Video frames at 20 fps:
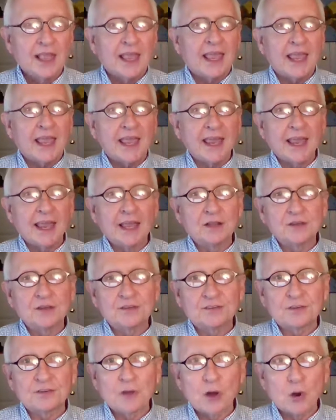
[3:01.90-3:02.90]
And
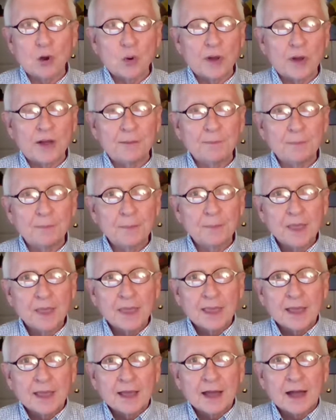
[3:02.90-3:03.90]
so
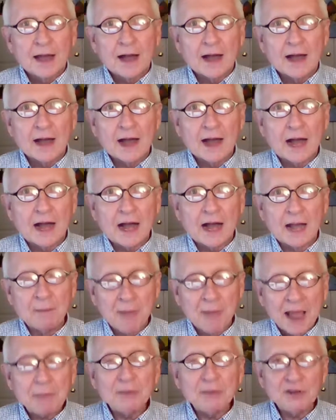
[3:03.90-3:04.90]
I
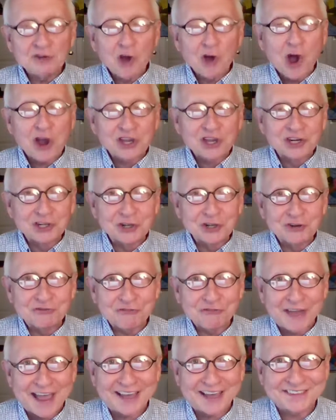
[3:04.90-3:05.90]
might be talking a little
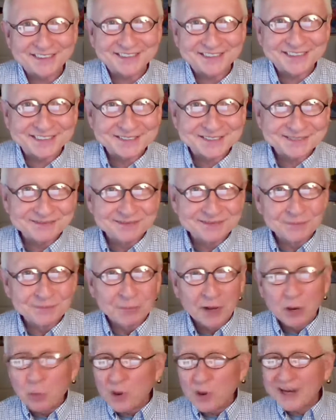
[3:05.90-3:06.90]
fast,
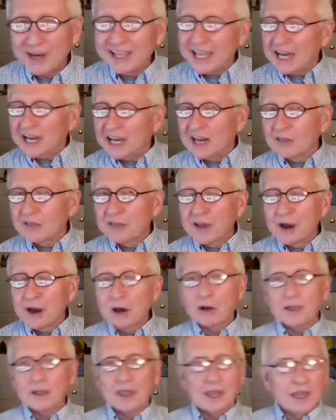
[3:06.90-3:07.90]
but I want to get it in
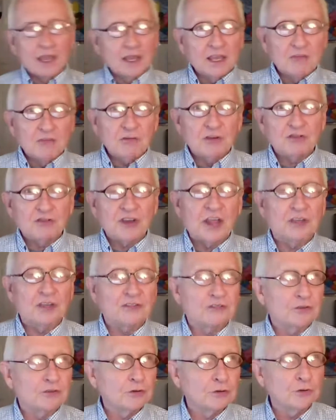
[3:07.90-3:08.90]
there and give you a chance
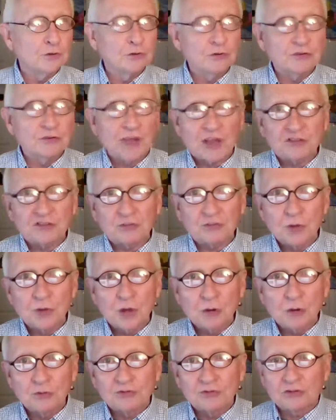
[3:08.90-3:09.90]
to take some
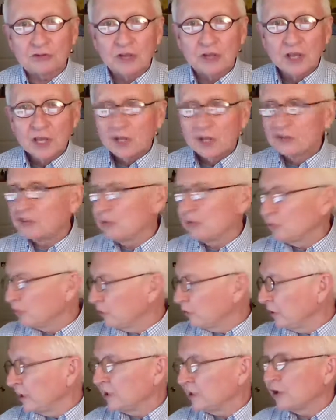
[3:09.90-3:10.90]
notes, see what
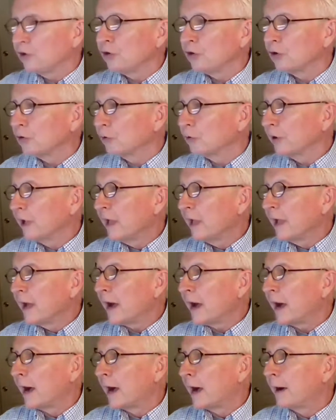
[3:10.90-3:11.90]
you need to do,
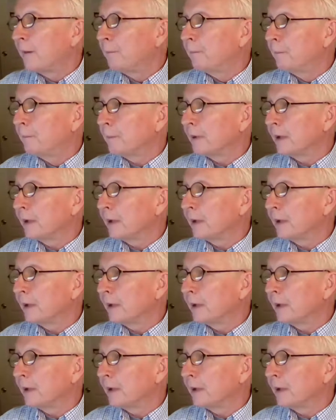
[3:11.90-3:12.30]
and